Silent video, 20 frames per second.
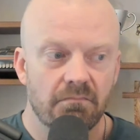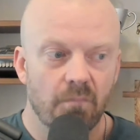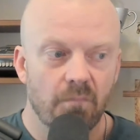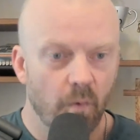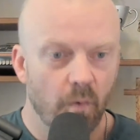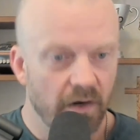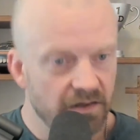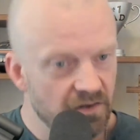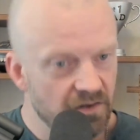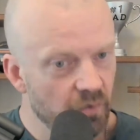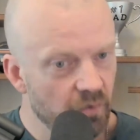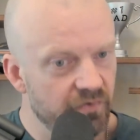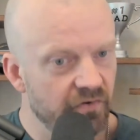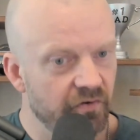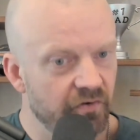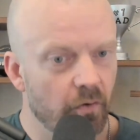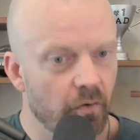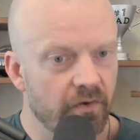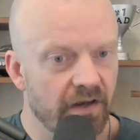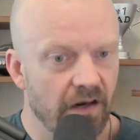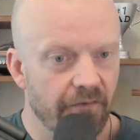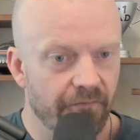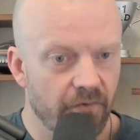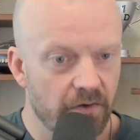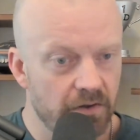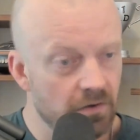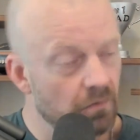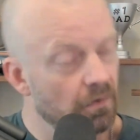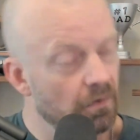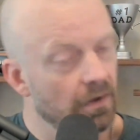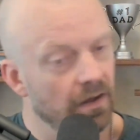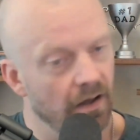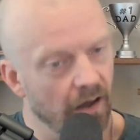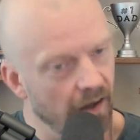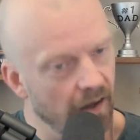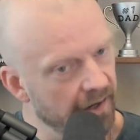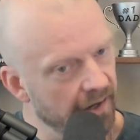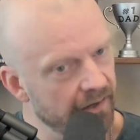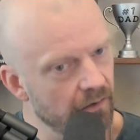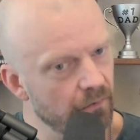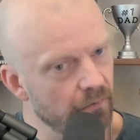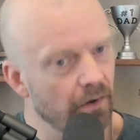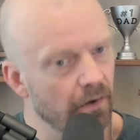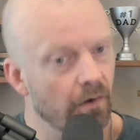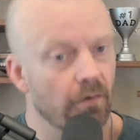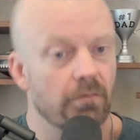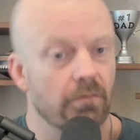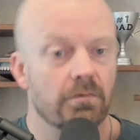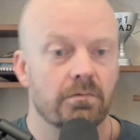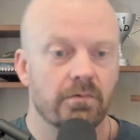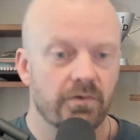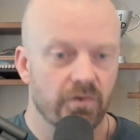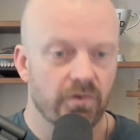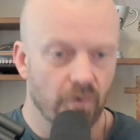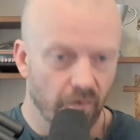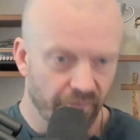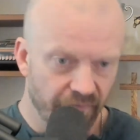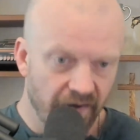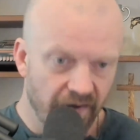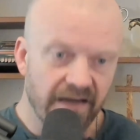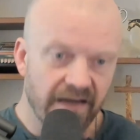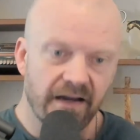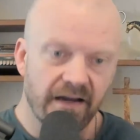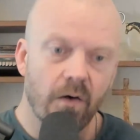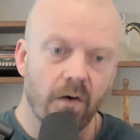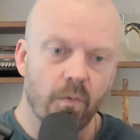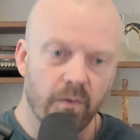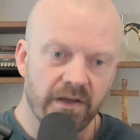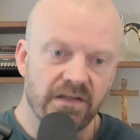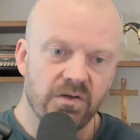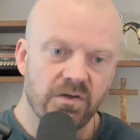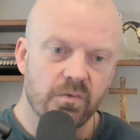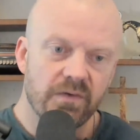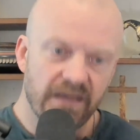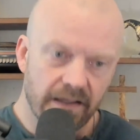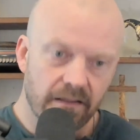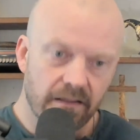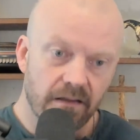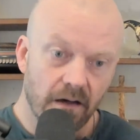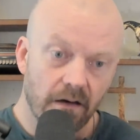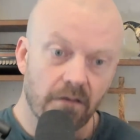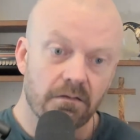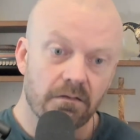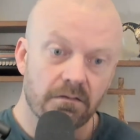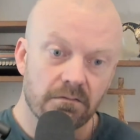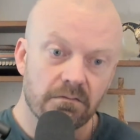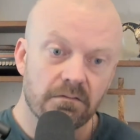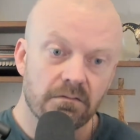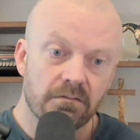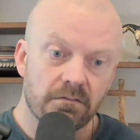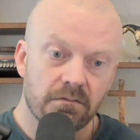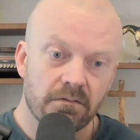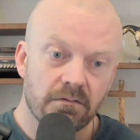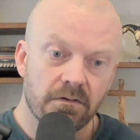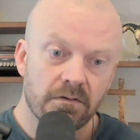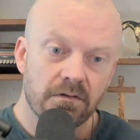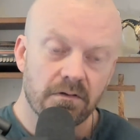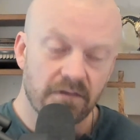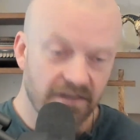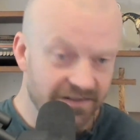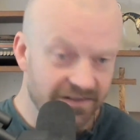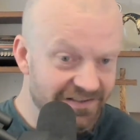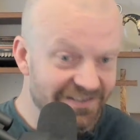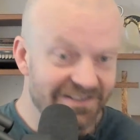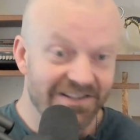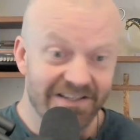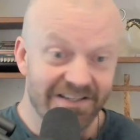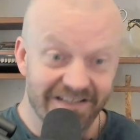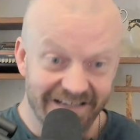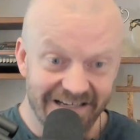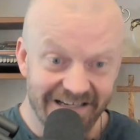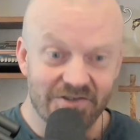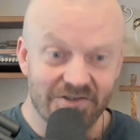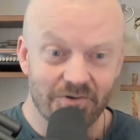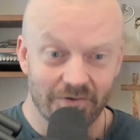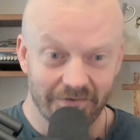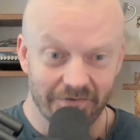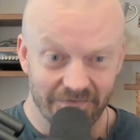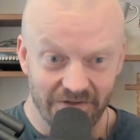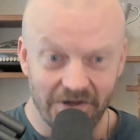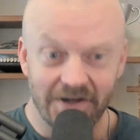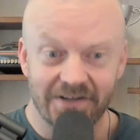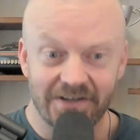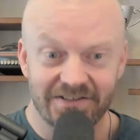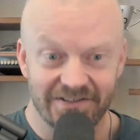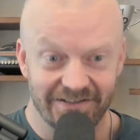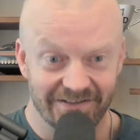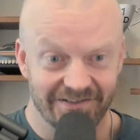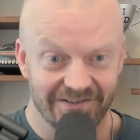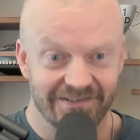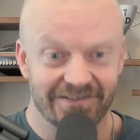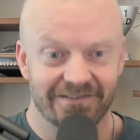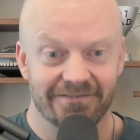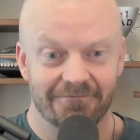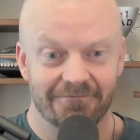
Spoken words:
What dose is okay for you? I don't know. You'll find out when you get there. This is the danger of toxins.